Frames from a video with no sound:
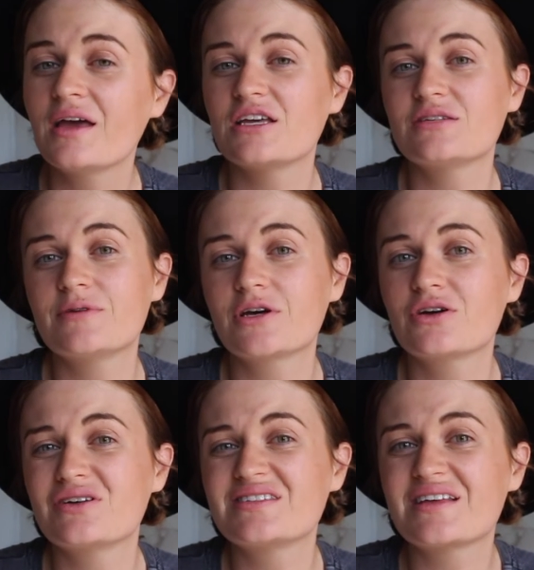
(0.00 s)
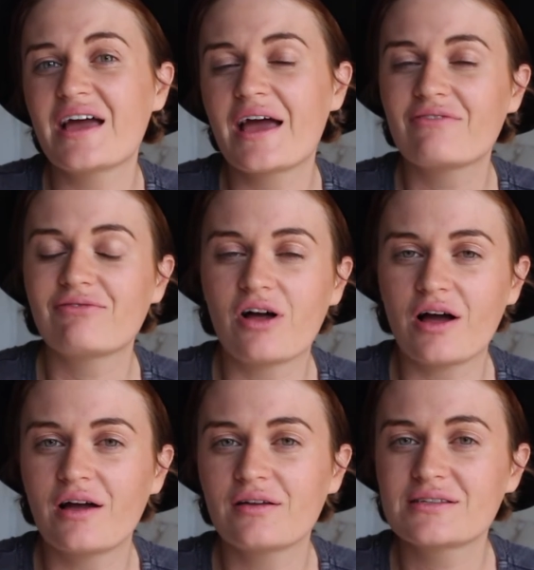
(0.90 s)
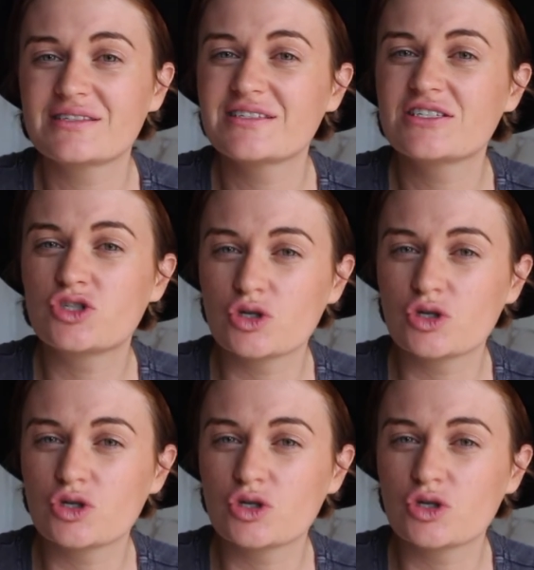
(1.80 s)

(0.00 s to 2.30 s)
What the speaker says: is because air flights